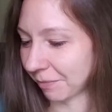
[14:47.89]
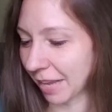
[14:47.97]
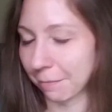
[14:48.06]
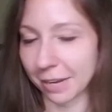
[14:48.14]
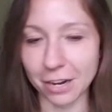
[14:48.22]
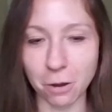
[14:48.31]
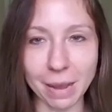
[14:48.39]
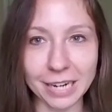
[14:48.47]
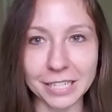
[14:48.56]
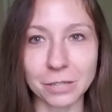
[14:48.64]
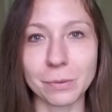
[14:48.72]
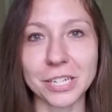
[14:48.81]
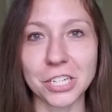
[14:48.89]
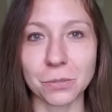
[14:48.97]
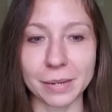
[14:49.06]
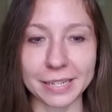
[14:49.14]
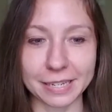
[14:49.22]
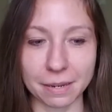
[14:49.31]
I'm going to go back to the witch's
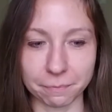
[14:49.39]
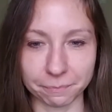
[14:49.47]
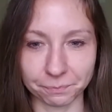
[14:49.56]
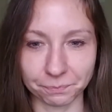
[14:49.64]
wisdom.